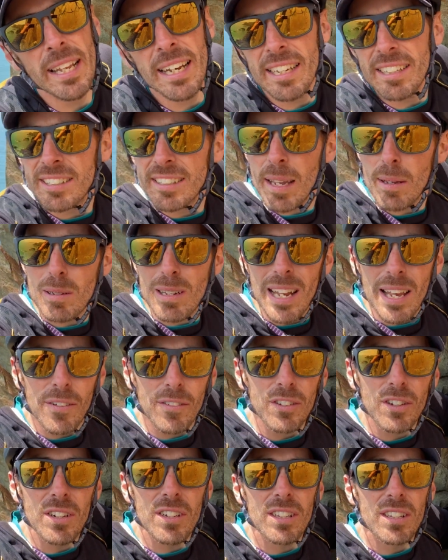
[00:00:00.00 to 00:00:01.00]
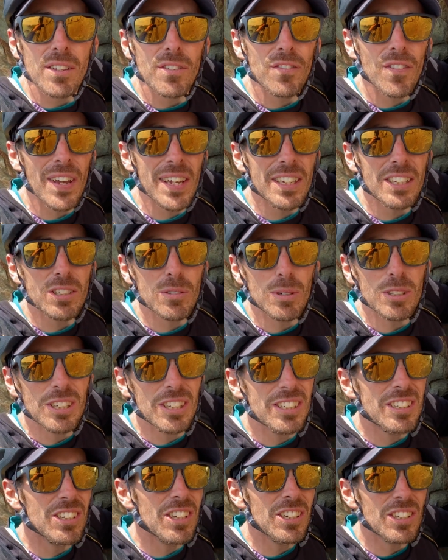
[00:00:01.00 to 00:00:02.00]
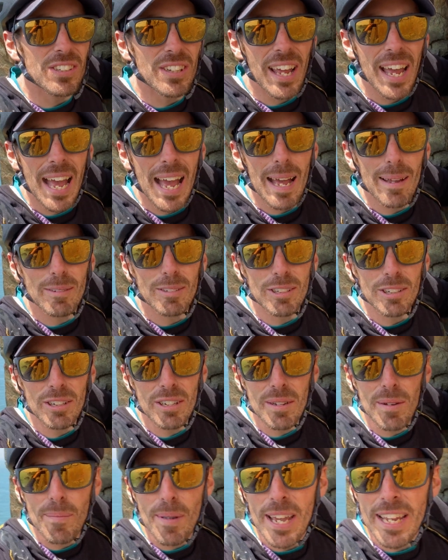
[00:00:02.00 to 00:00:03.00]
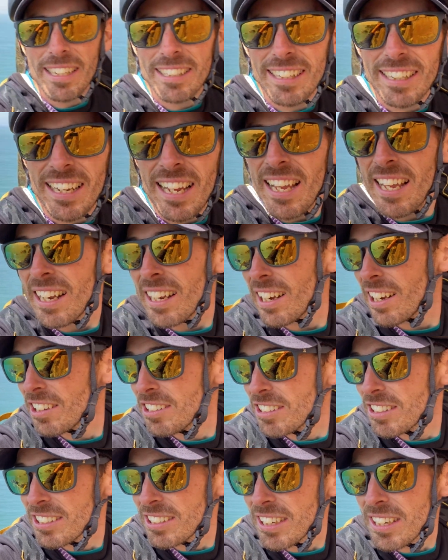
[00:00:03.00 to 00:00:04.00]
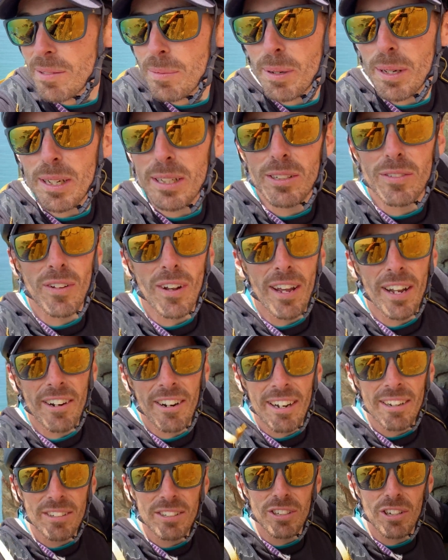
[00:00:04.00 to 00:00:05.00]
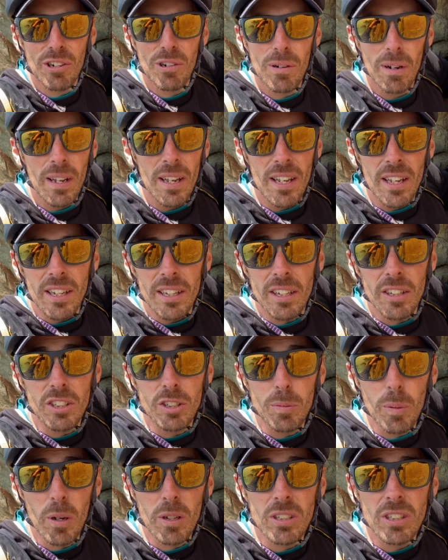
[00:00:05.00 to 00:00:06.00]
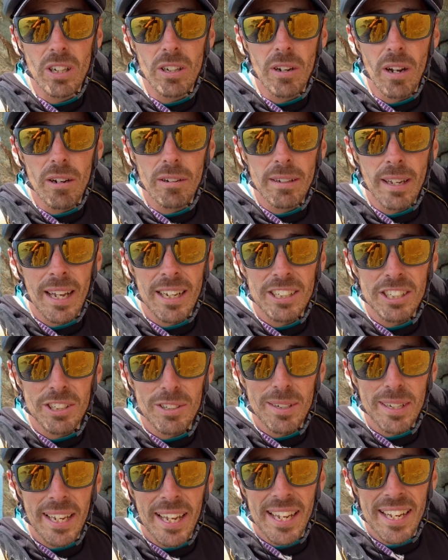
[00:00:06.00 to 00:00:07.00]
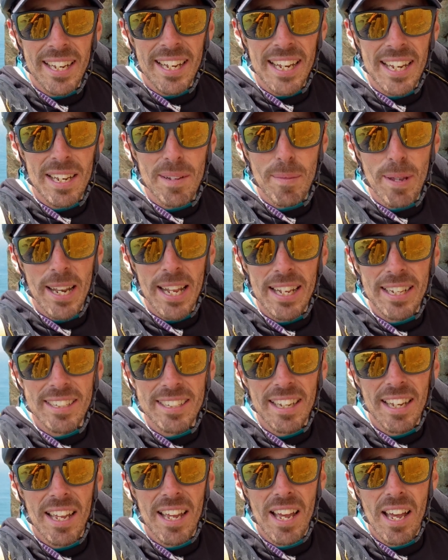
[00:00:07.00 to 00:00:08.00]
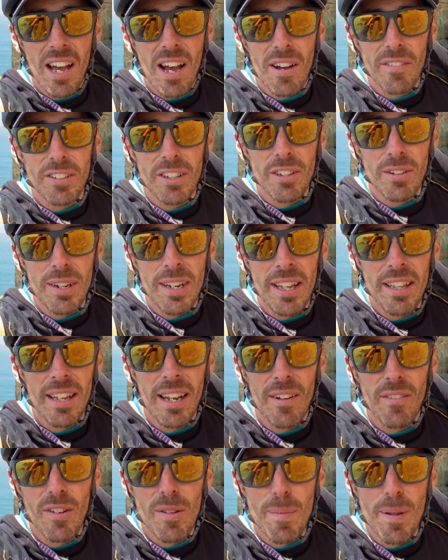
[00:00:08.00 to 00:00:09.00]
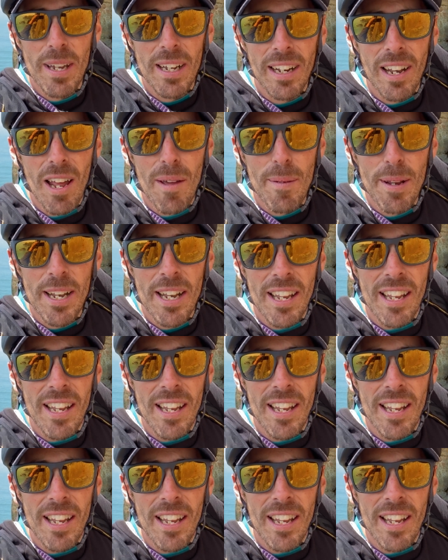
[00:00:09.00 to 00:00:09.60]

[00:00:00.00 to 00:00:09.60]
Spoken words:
then it steps left onto the face, which is just absolutely amazing. Loads of seabirds flying around, it's cool, good spot. So I'll catch you again in a minute after doing another lovely bit of climbing.